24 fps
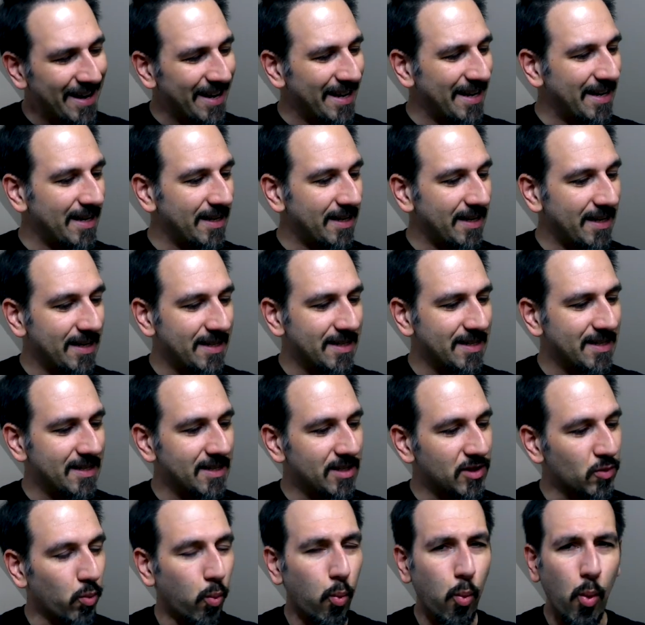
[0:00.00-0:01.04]
it
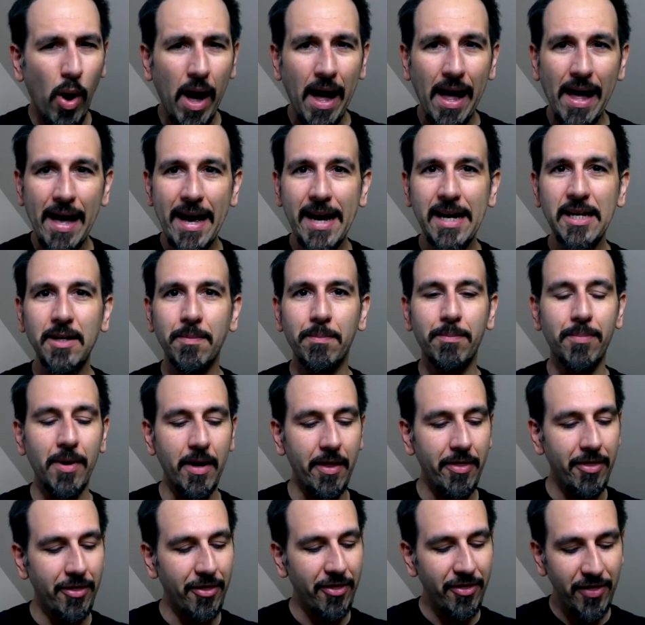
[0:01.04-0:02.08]
is wide
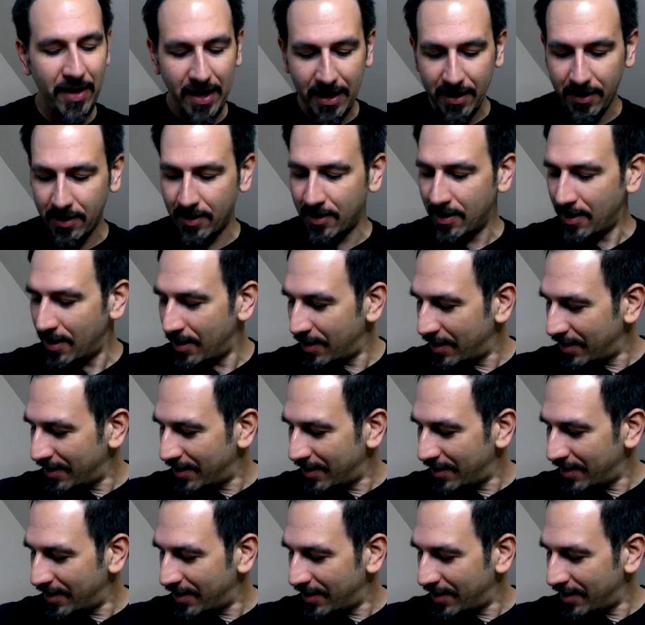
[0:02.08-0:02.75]
but thin.